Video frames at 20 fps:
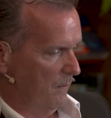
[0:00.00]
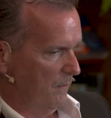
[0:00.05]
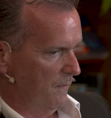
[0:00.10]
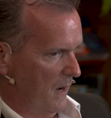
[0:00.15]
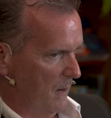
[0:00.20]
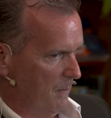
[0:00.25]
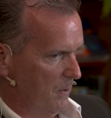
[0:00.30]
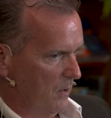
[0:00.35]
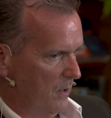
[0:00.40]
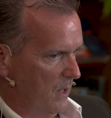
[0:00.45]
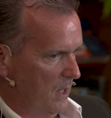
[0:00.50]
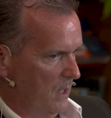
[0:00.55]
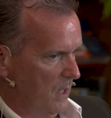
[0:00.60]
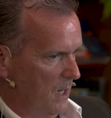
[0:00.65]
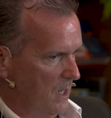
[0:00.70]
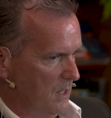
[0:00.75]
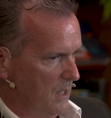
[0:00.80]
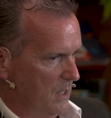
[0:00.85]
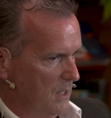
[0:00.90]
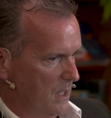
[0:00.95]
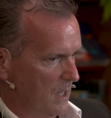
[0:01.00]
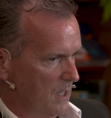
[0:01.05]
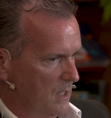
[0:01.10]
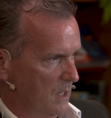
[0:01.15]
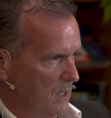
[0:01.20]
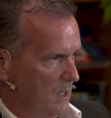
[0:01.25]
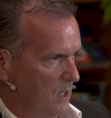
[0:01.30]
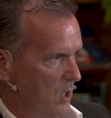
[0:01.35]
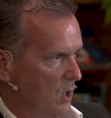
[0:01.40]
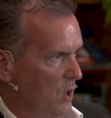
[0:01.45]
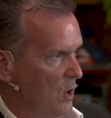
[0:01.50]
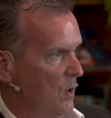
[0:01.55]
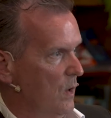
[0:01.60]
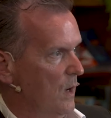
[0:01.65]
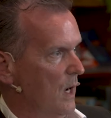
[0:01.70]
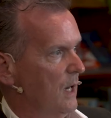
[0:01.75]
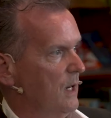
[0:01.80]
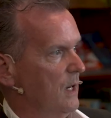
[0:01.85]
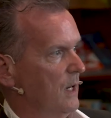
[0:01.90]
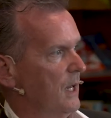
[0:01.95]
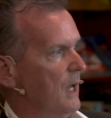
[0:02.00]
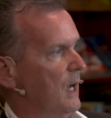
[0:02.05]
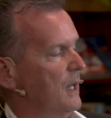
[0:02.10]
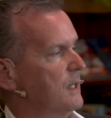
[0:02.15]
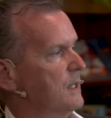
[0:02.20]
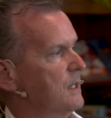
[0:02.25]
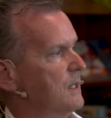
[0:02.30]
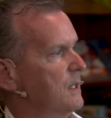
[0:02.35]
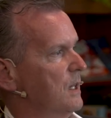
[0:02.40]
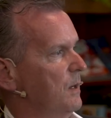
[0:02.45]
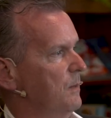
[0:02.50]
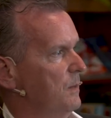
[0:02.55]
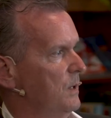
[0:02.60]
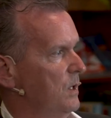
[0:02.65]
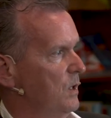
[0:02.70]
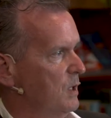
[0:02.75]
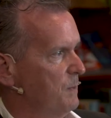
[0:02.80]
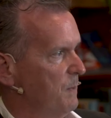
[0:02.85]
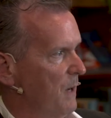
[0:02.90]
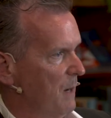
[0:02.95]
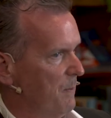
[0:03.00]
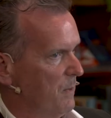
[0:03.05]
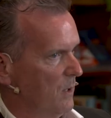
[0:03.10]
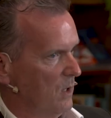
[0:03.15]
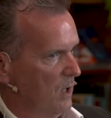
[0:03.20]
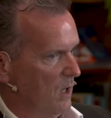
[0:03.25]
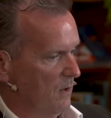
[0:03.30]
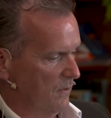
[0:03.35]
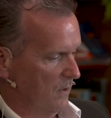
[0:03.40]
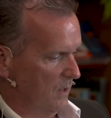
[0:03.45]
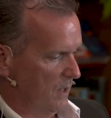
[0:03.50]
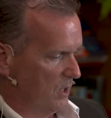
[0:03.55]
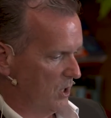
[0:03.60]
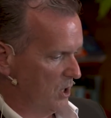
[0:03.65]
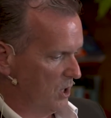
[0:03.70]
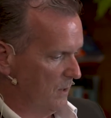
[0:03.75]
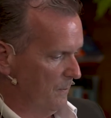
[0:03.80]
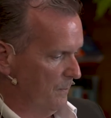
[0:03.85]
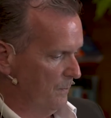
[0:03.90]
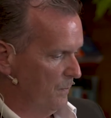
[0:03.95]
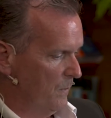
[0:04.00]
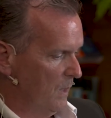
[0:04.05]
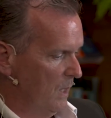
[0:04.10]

February 1962, and it gets some newspaper coverage.